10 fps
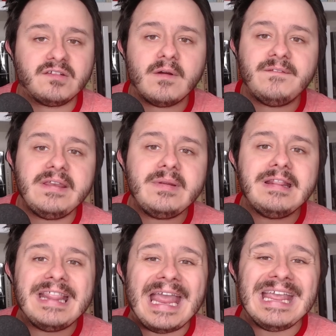So if
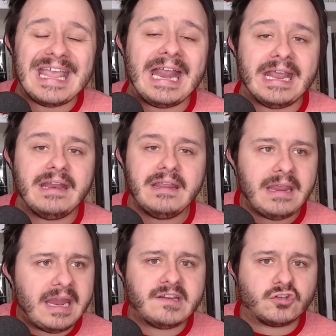even they get it,
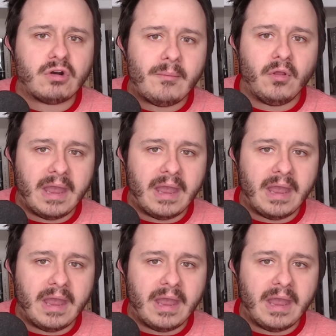it's trouble.